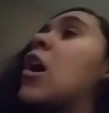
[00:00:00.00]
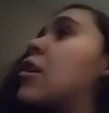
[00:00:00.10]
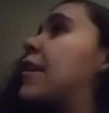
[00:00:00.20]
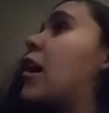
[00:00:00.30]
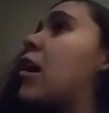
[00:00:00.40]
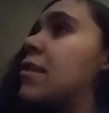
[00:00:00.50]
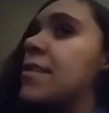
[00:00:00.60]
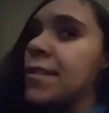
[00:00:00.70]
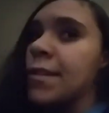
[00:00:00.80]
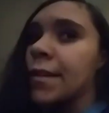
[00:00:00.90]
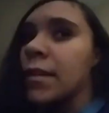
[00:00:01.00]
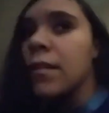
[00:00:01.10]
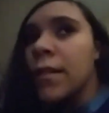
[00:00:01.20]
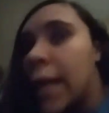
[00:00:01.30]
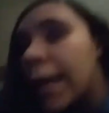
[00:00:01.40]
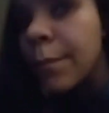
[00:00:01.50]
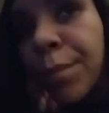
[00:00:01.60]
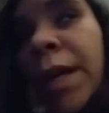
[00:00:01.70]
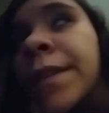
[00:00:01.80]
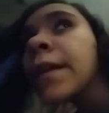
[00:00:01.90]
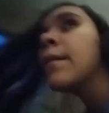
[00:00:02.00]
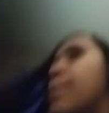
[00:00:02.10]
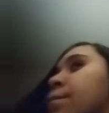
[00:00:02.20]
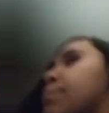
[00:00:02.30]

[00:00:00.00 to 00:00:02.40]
are like autistic, and I gotta break them.